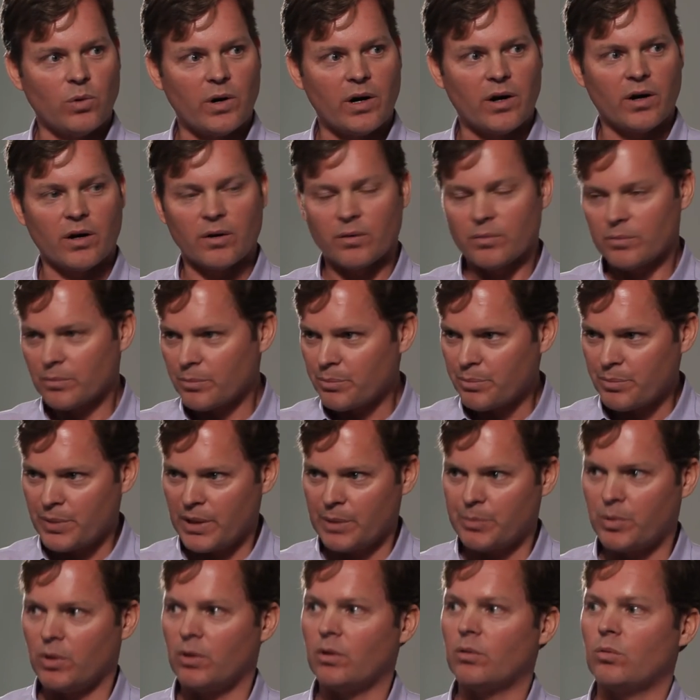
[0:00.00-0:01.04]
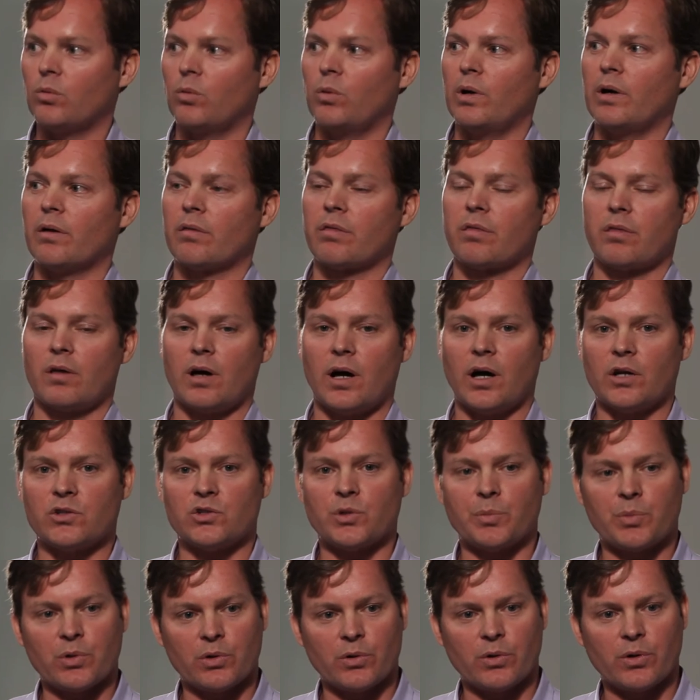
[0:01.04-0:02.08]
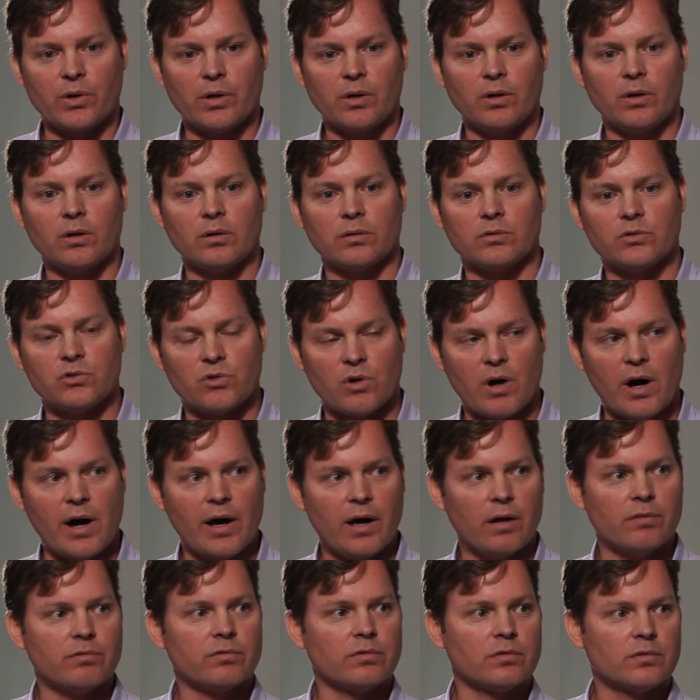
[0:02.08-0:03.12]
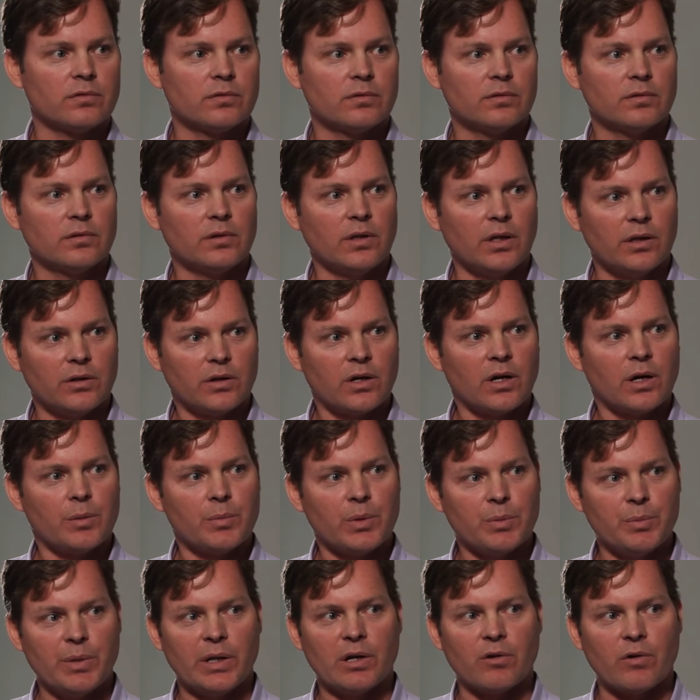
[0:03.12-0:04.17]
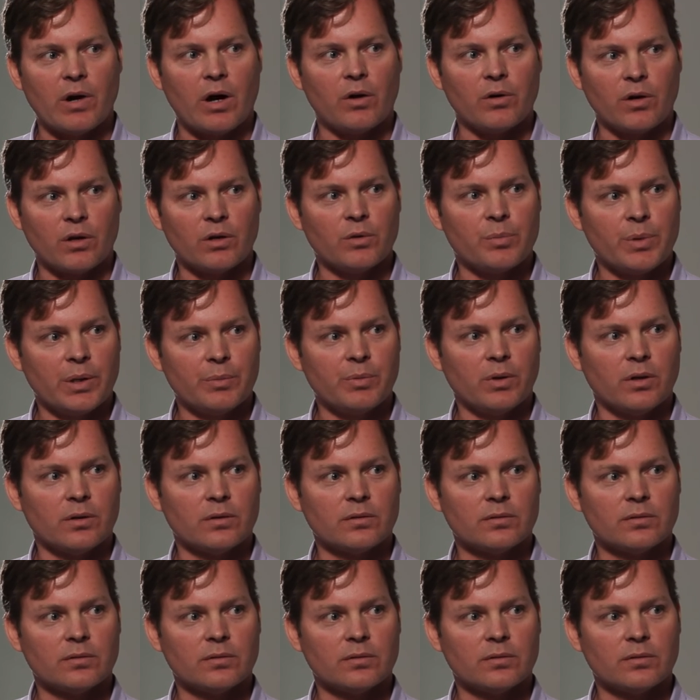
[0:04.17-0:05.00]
where people with entrepreneurial drive can come and be around other people.